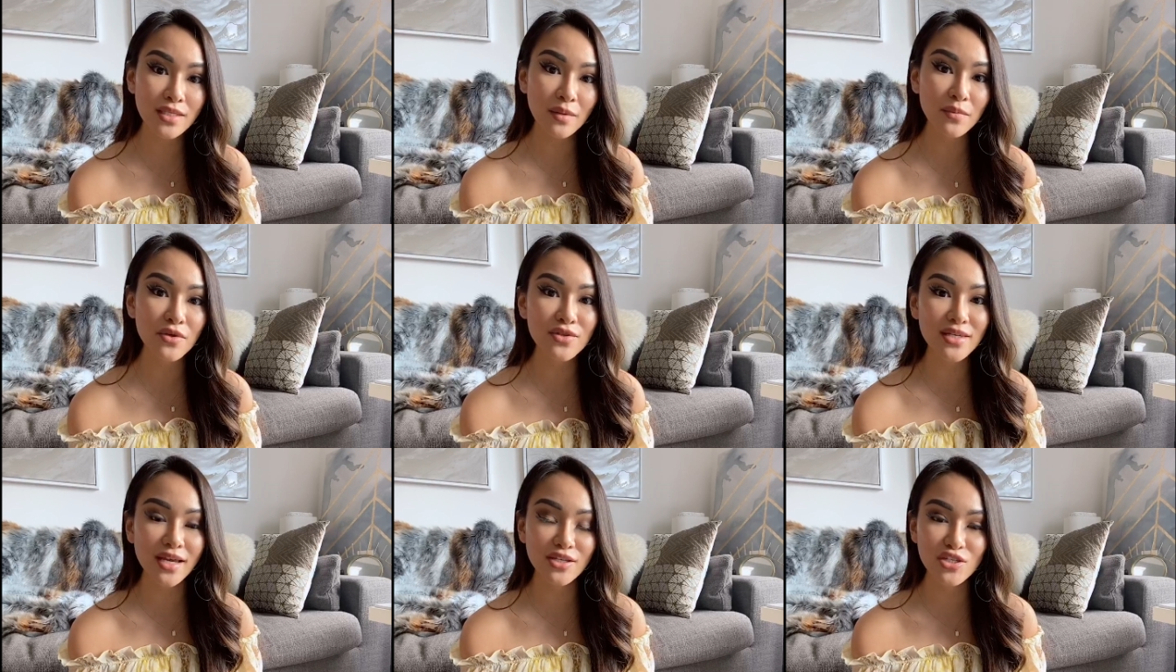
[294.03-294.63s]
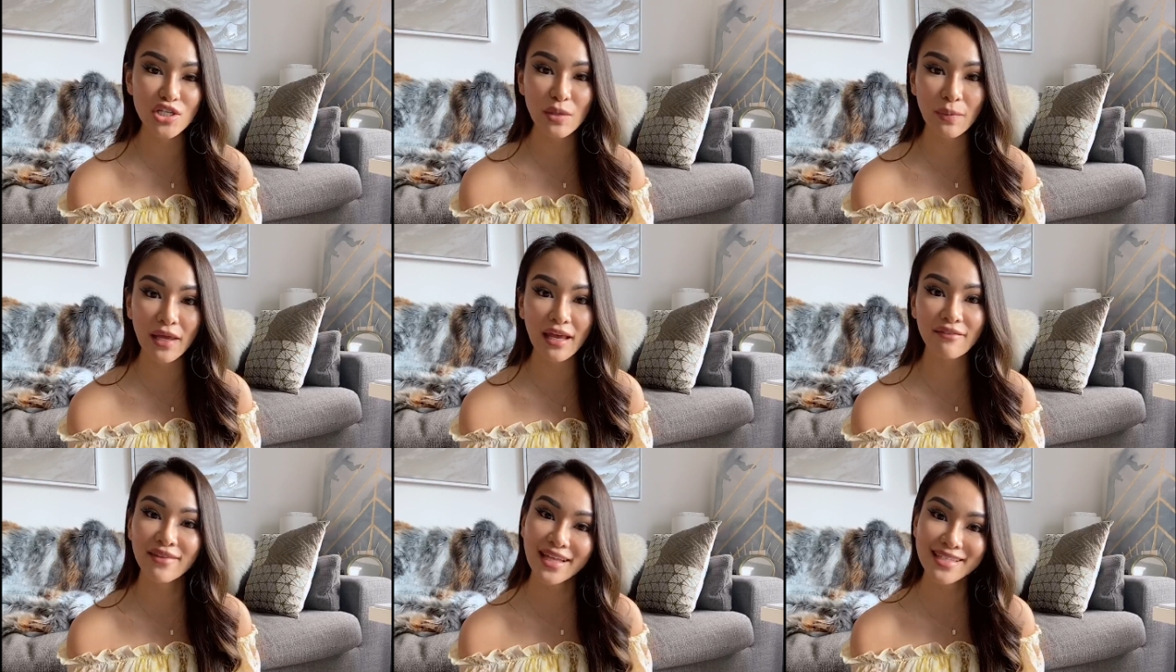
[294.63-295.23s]
up your science G P A
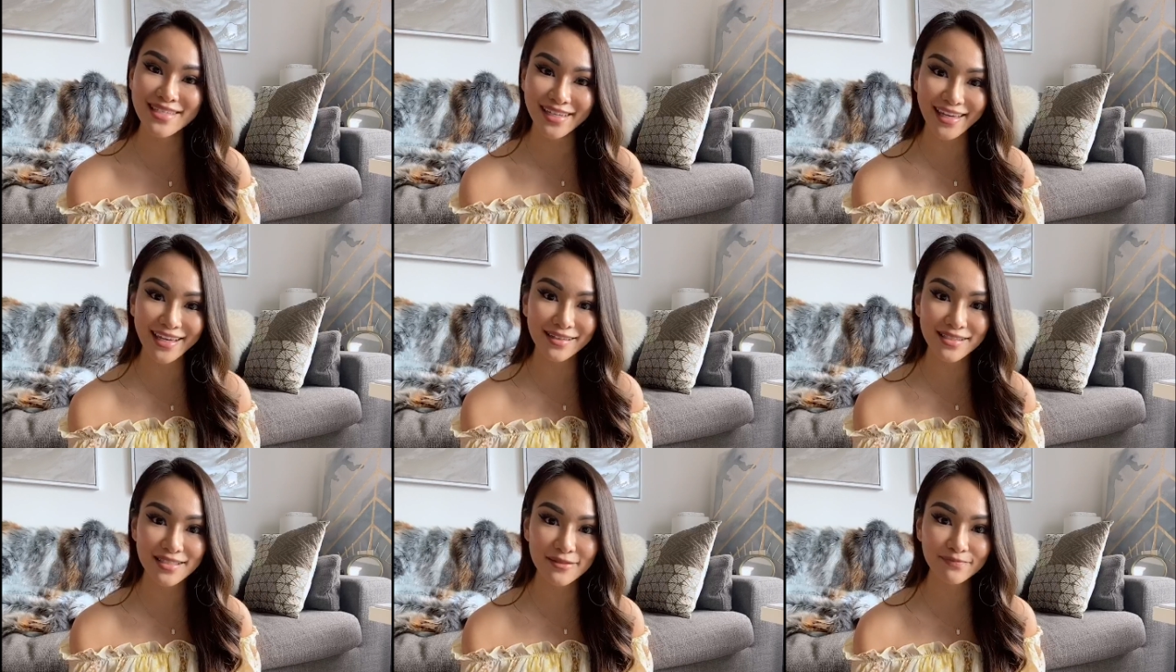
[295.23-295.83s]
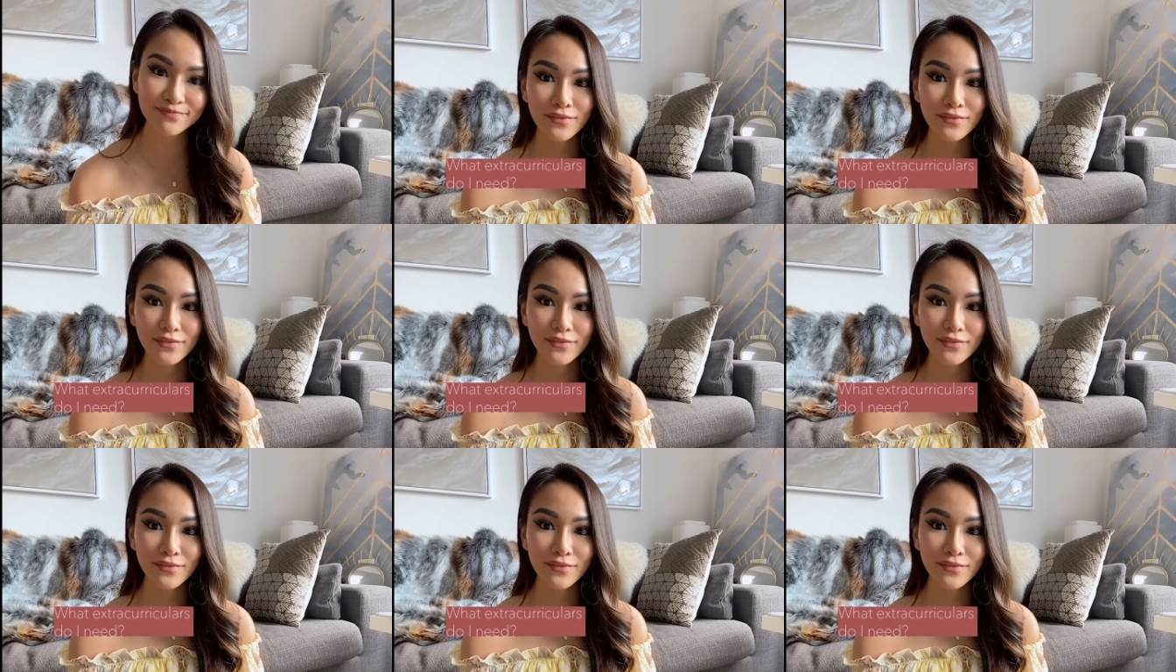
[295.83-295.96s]
if that's the case.